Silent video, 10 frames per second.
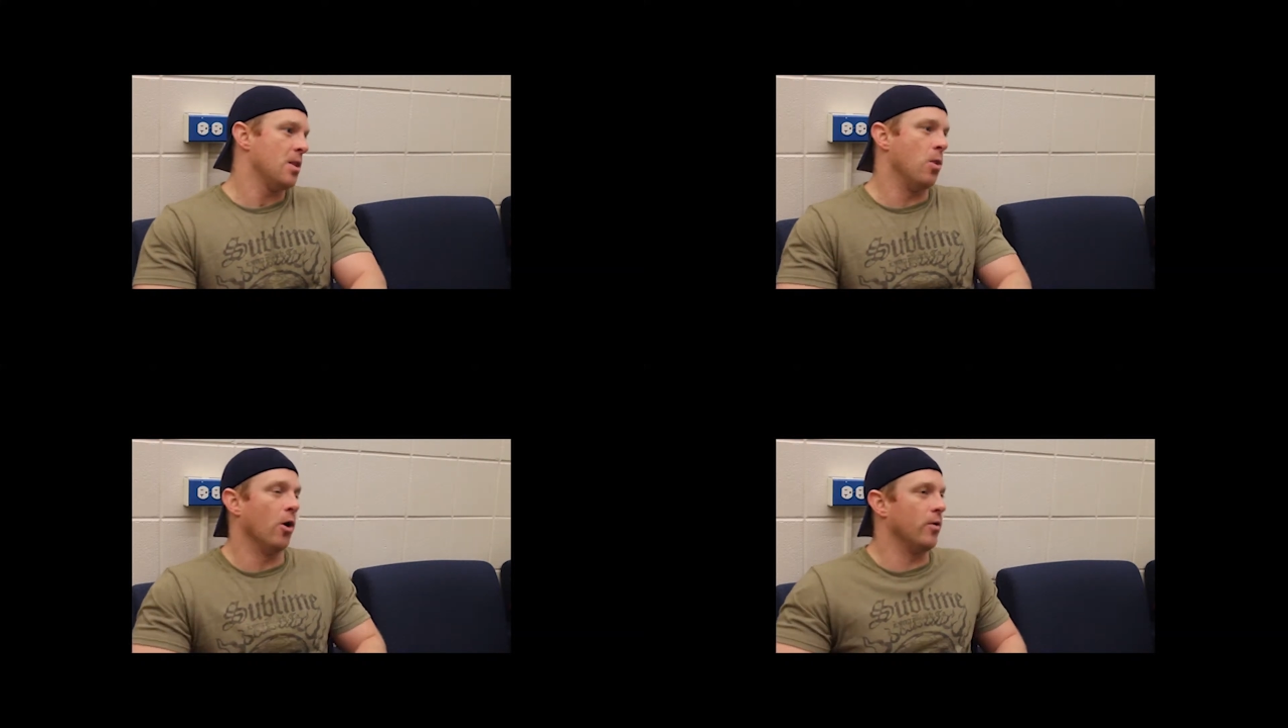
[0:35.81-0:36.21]

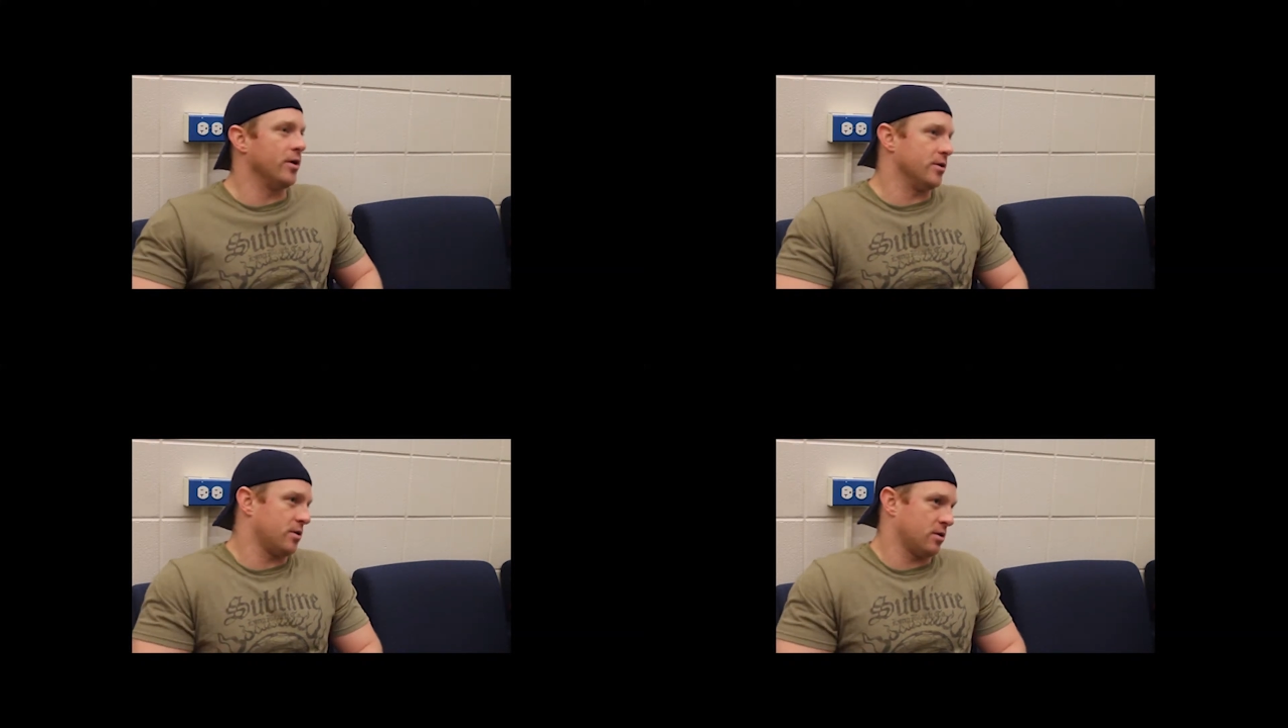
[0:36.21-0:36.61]

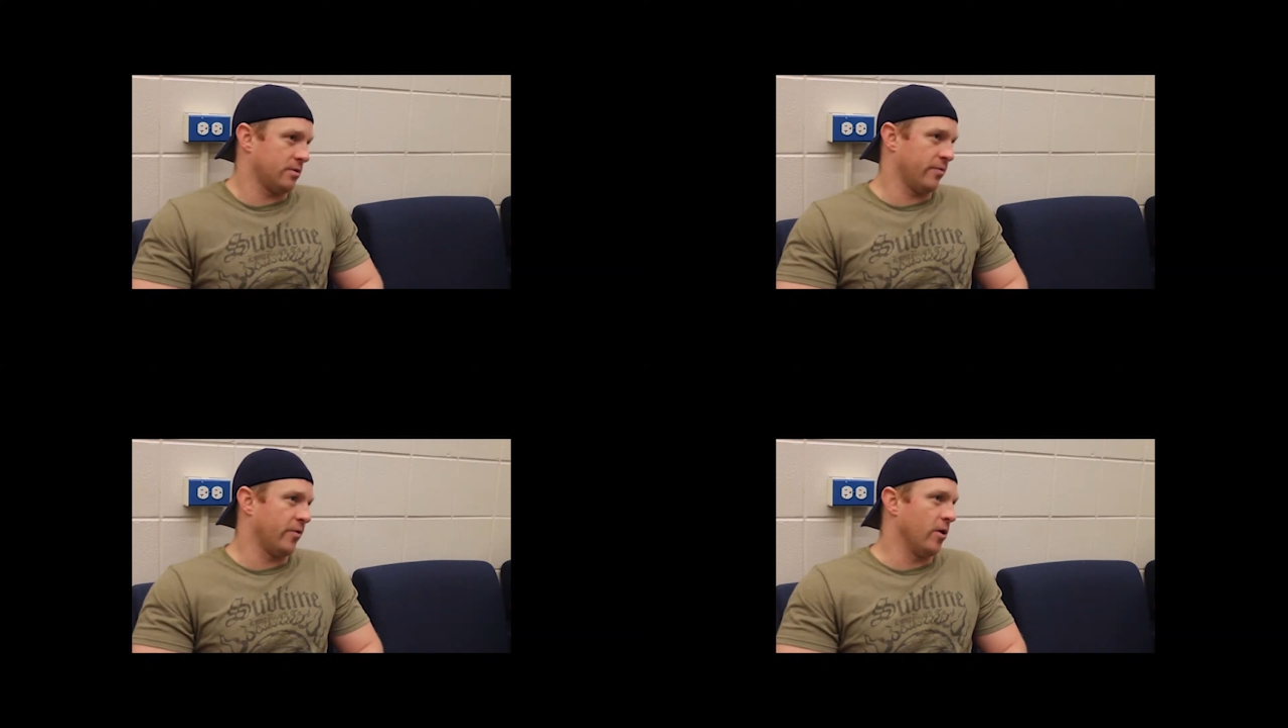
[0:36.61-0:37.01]
Nobody's
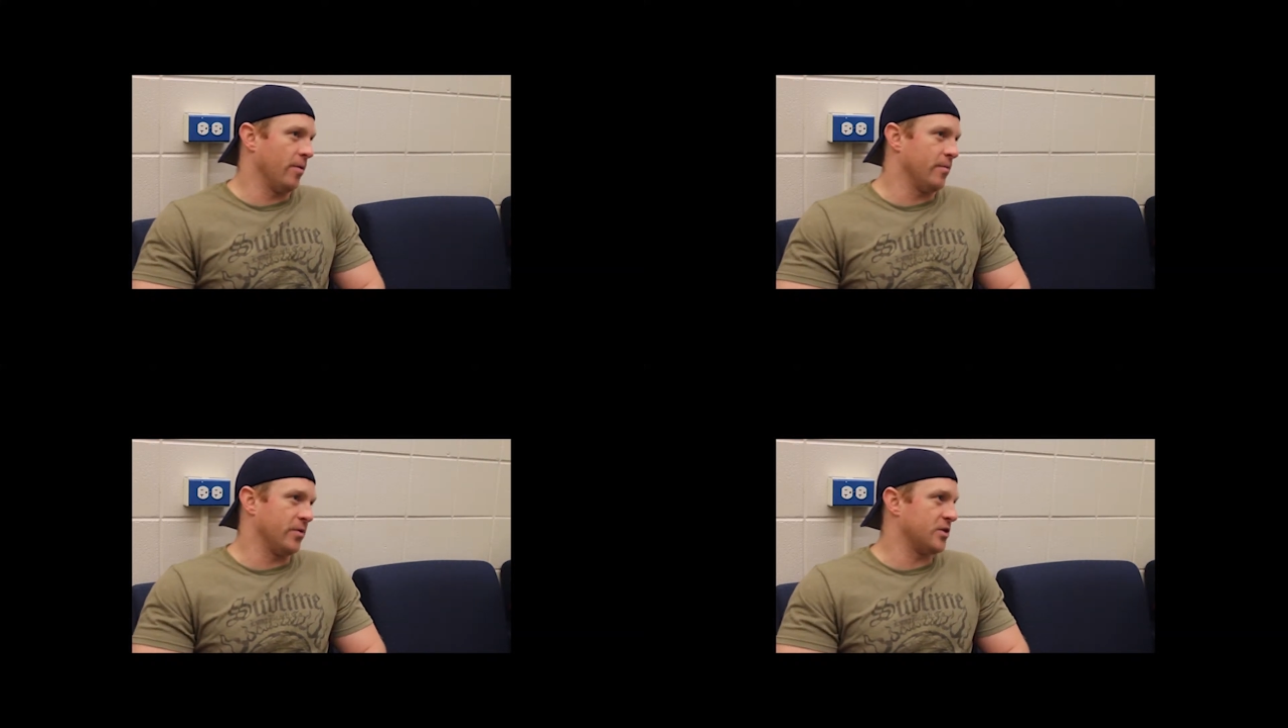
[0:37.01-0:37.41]

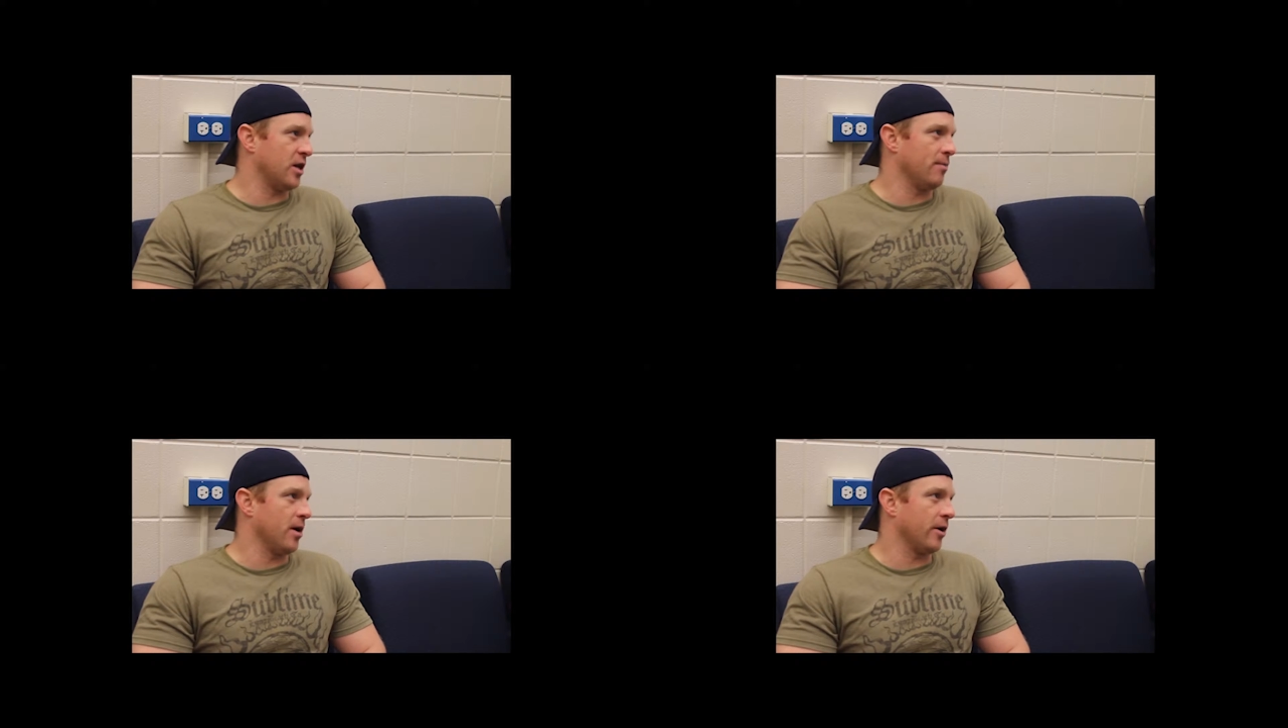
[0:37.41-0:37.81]
from the
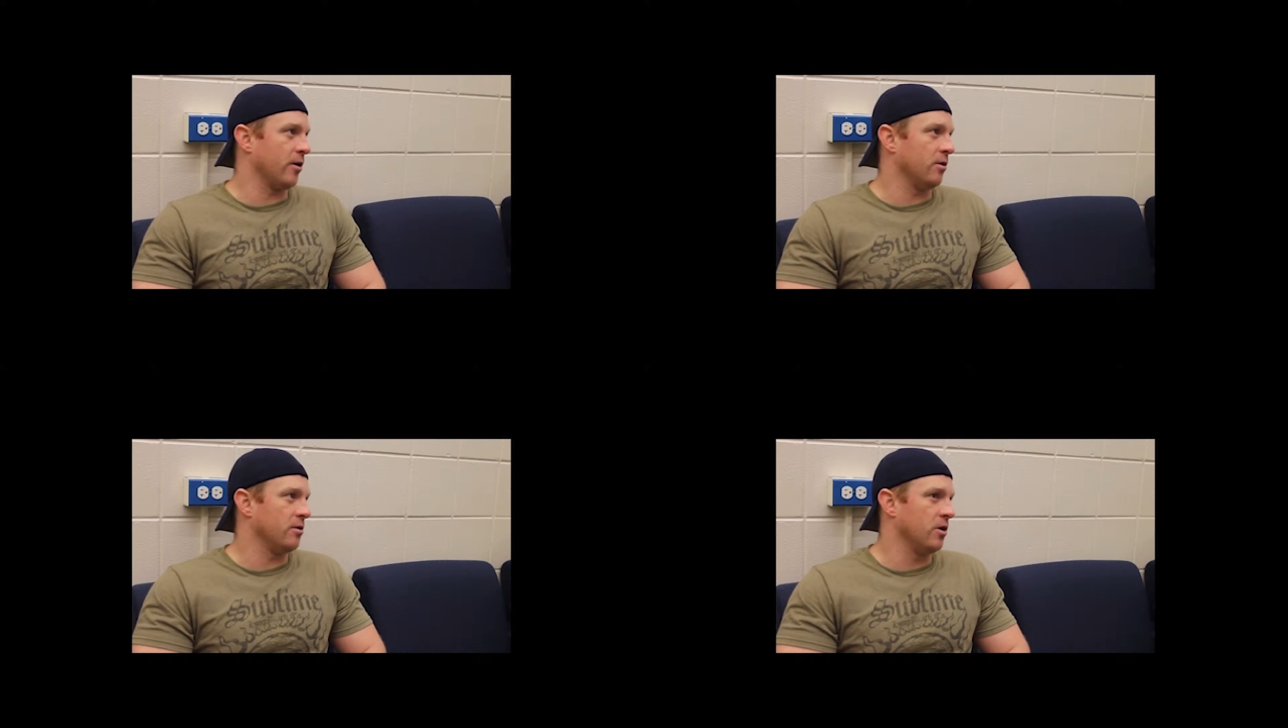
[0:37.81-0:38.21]
same background.